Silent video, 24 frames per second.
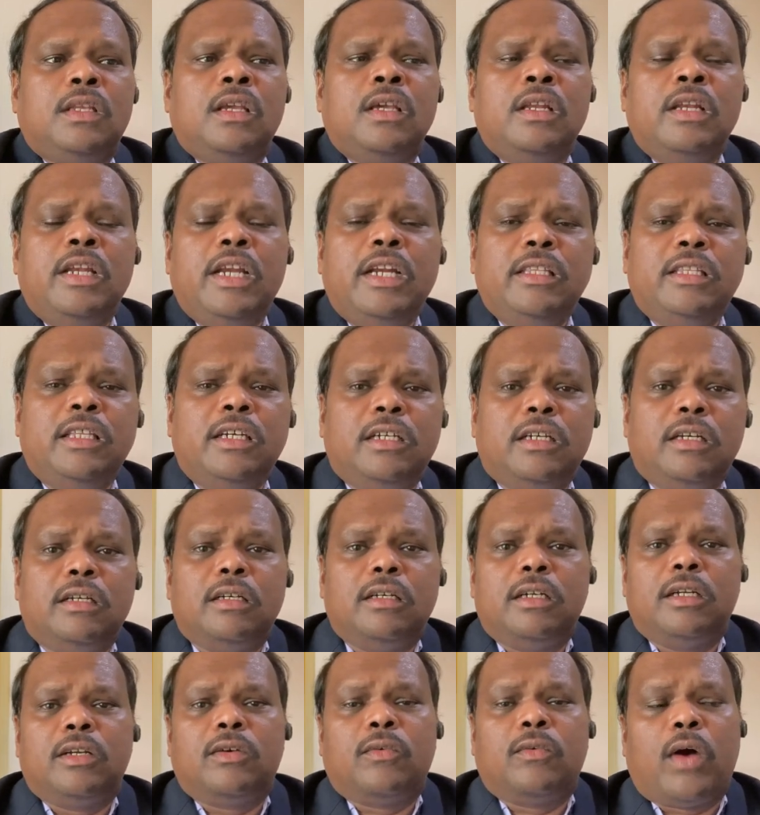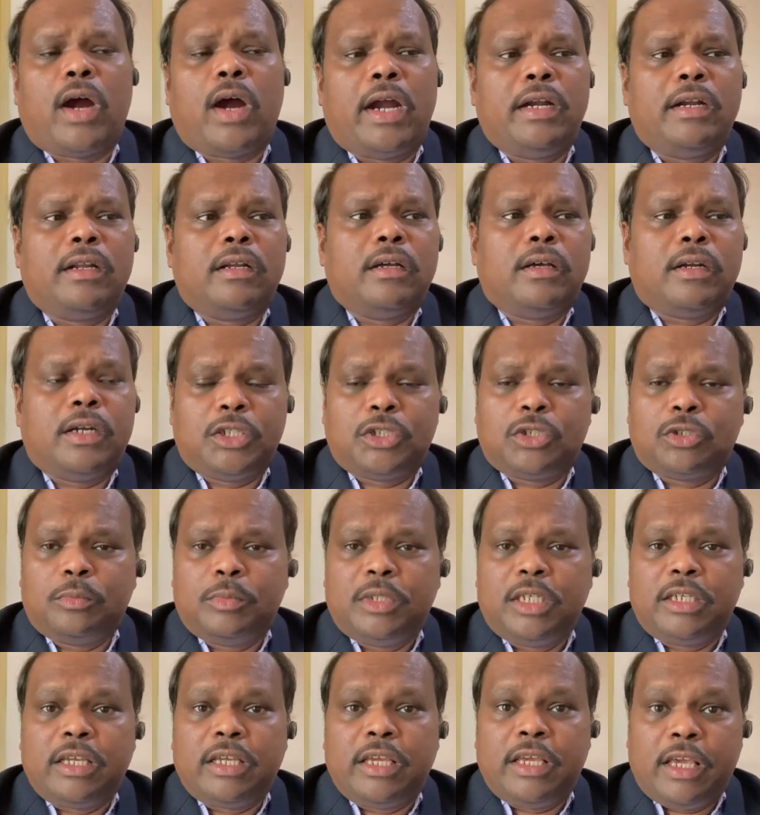Let the required ratio
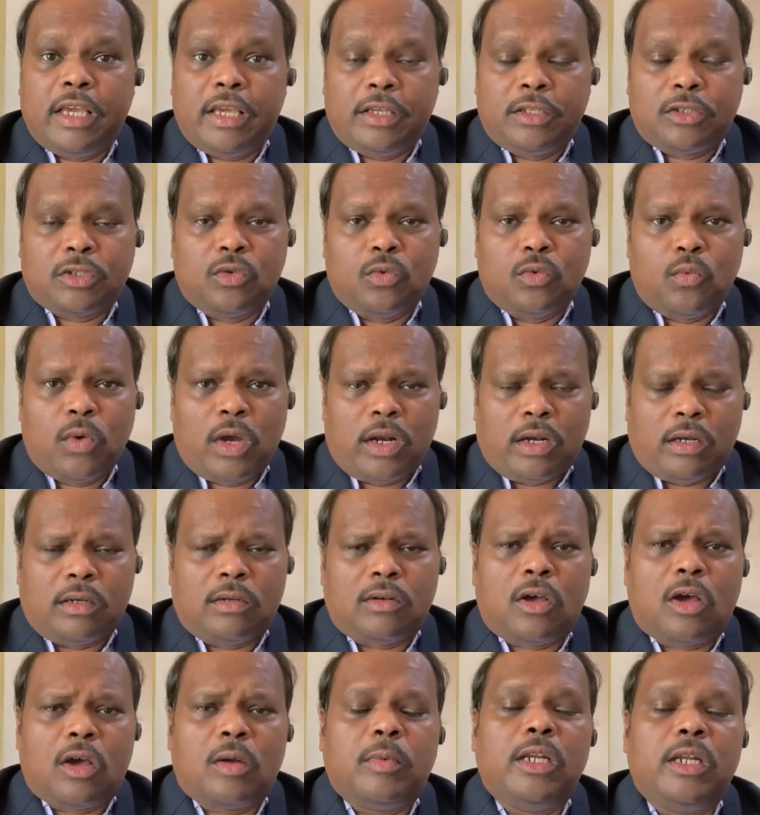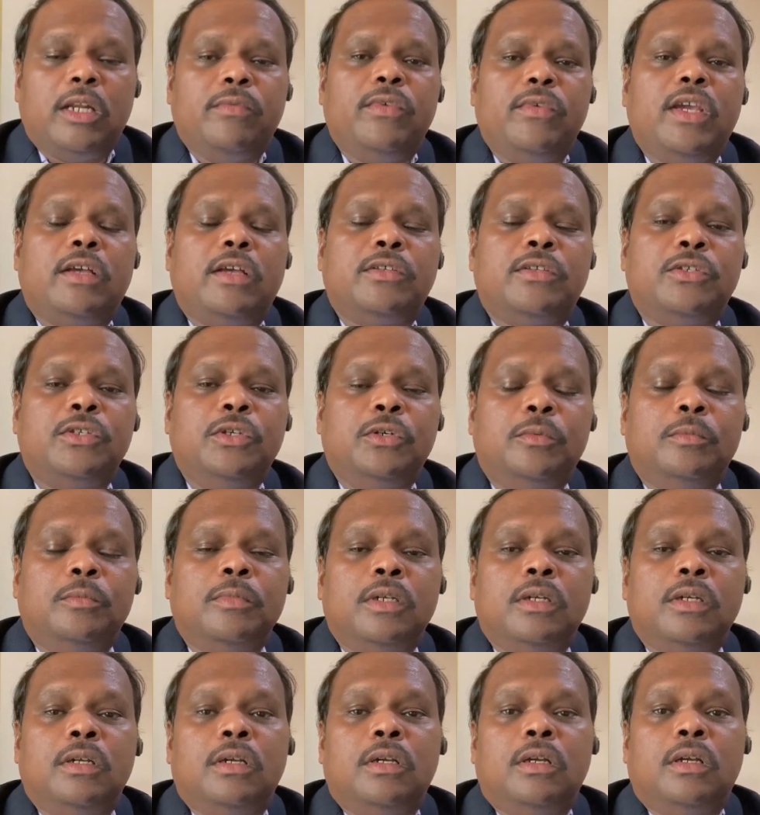be k is to 1. Normally, we assume
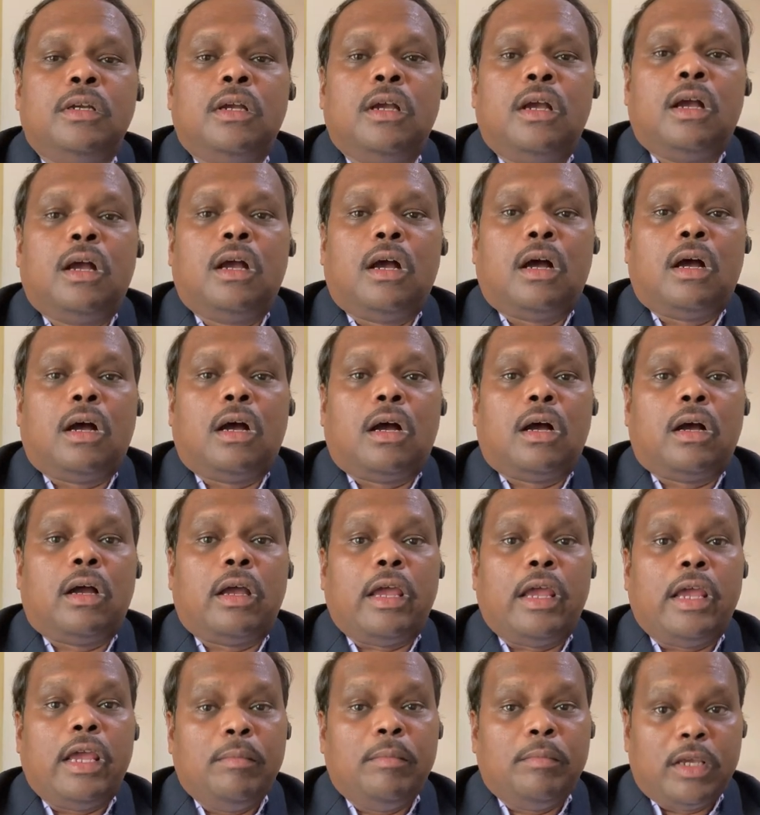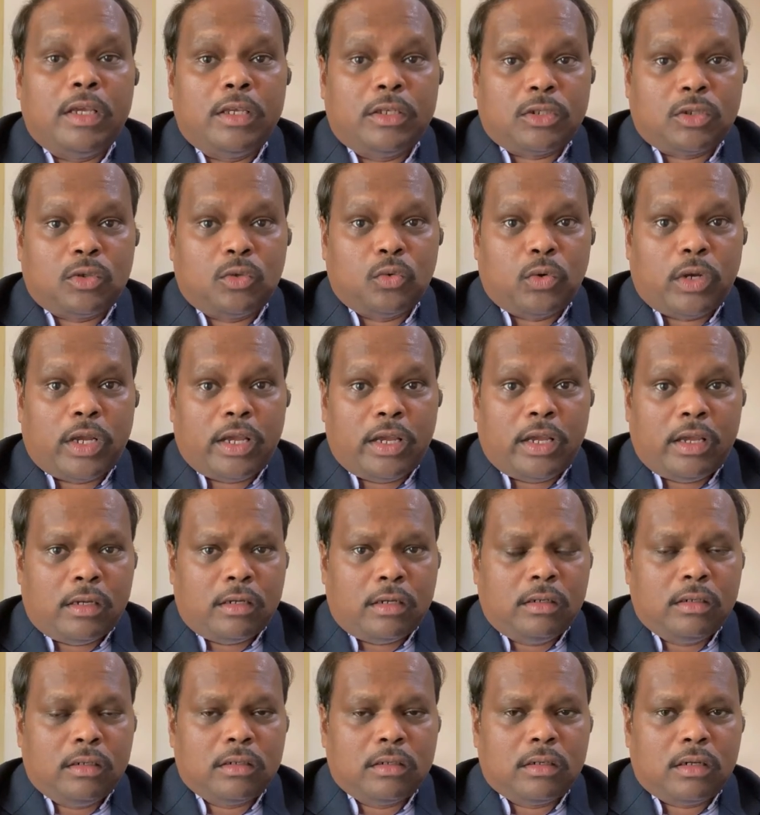m is to
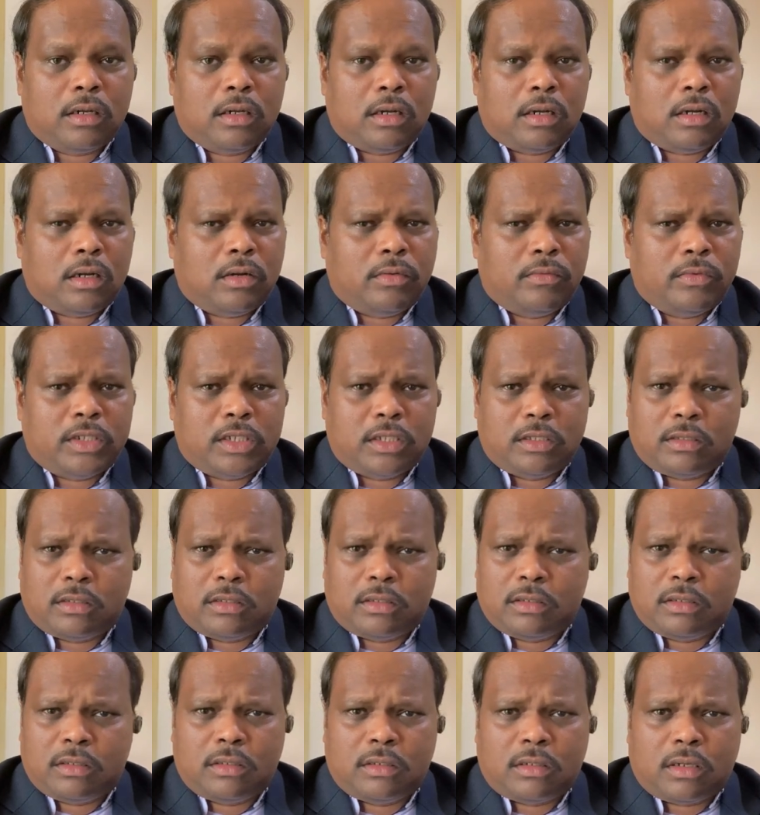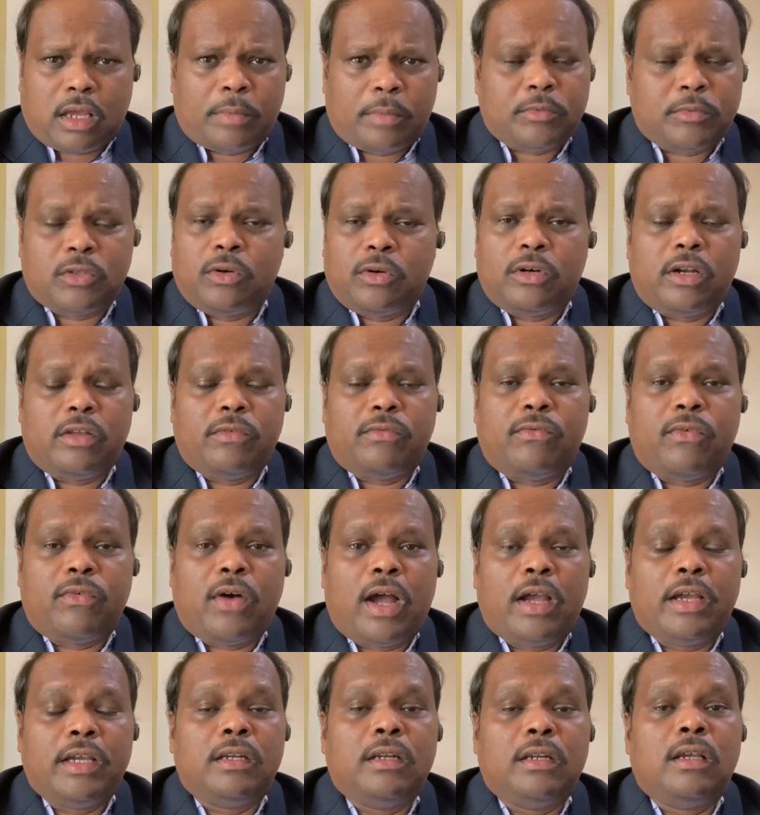n, which is absolutely
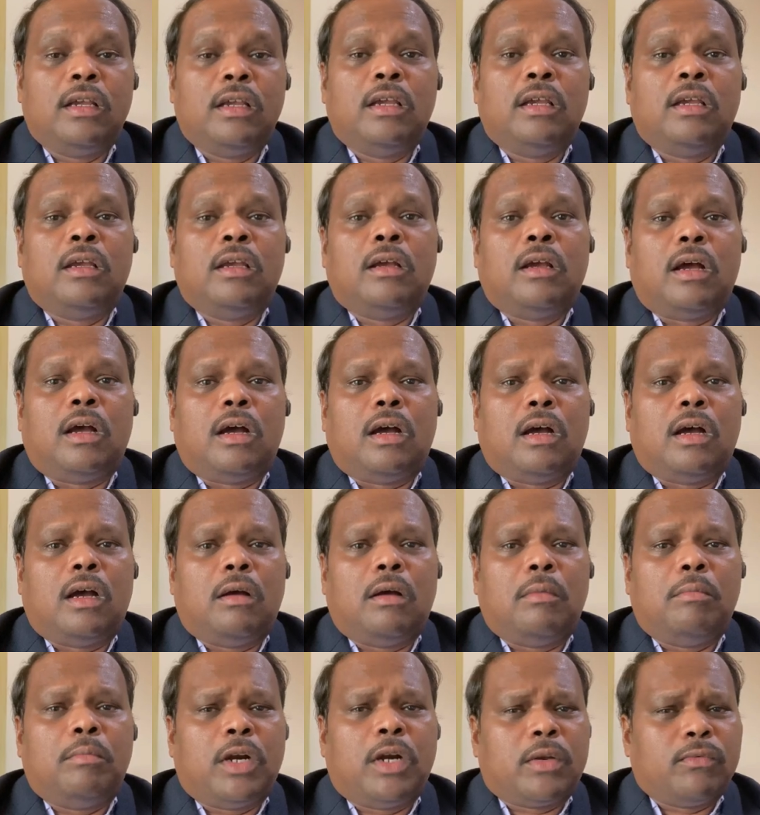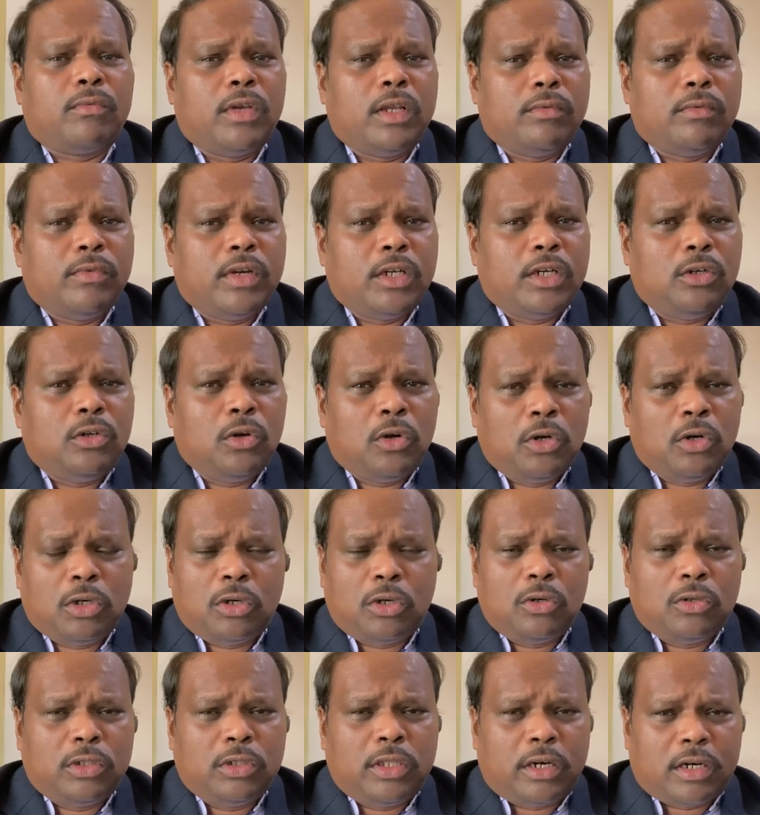fine. But when we don't
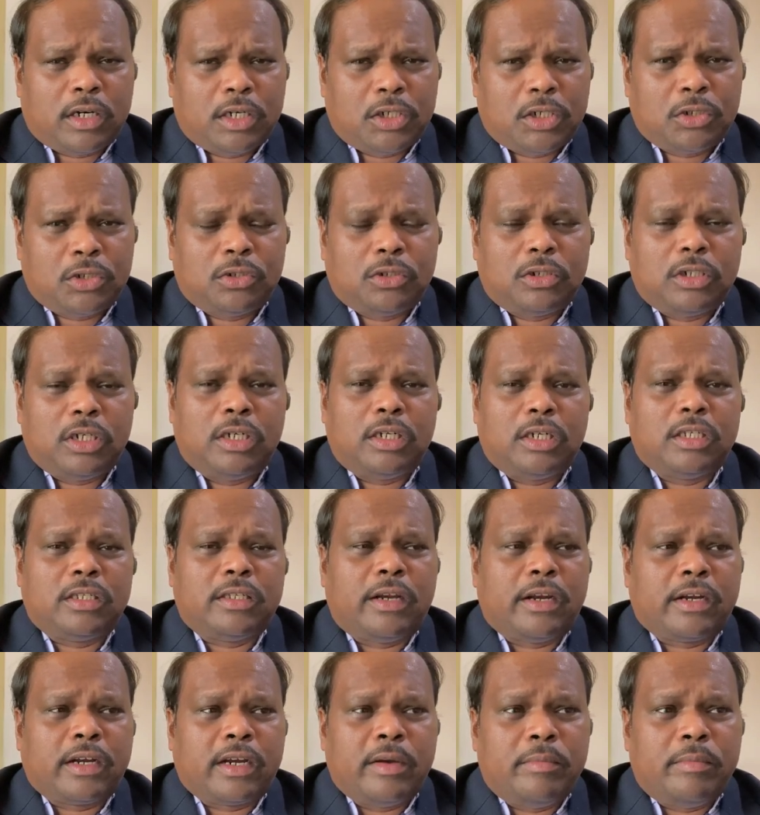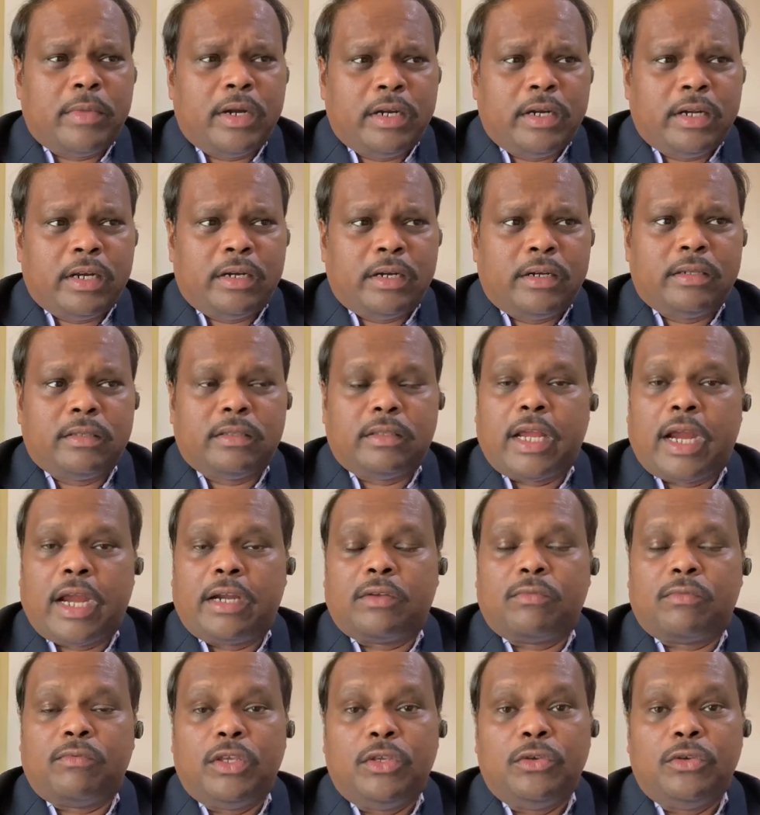know the ratio, it is recommended
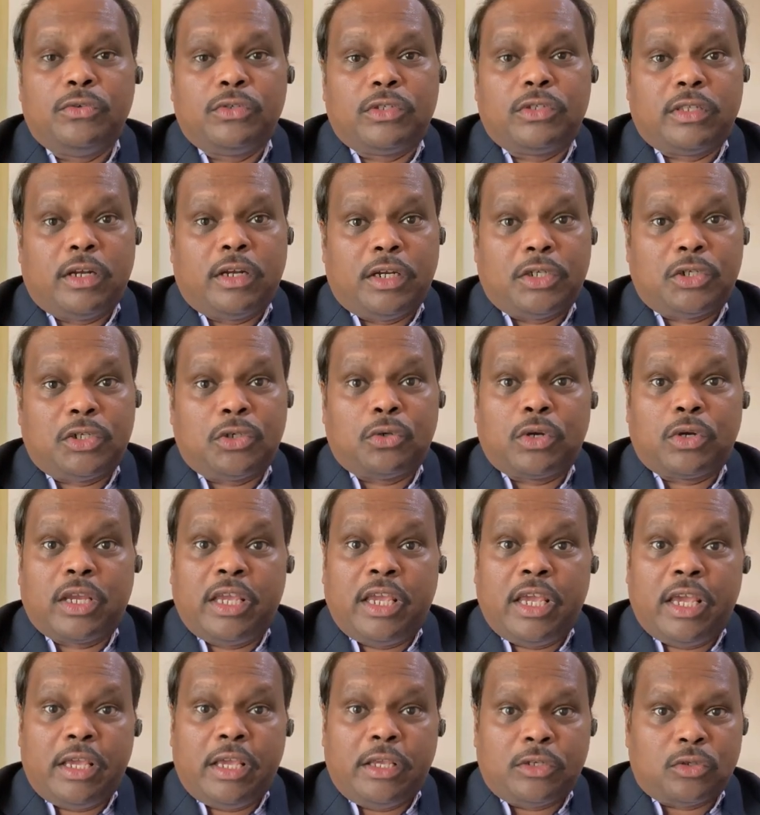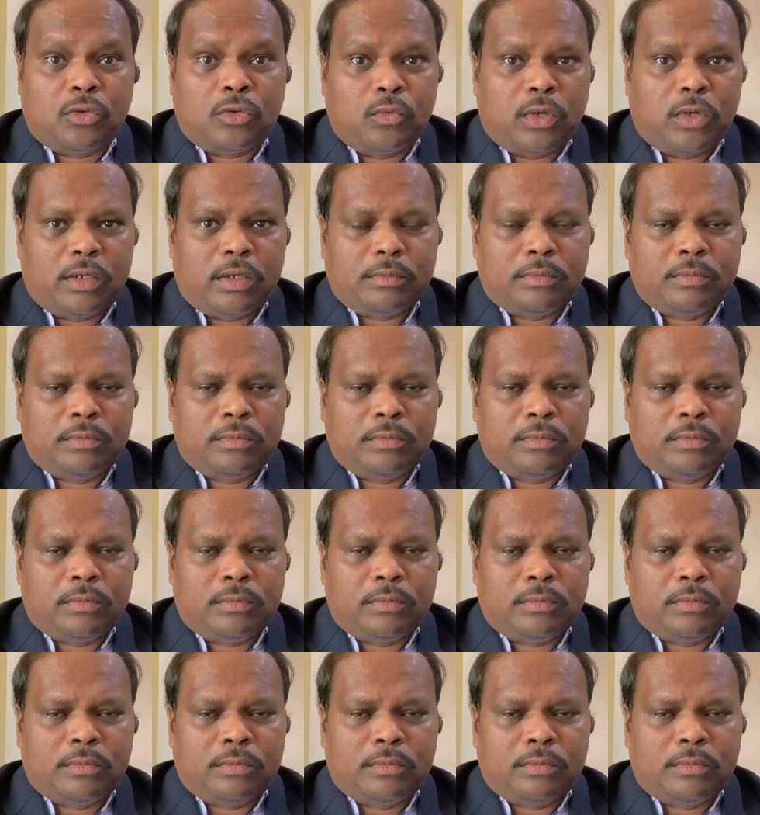that we use the ratio k is to 1.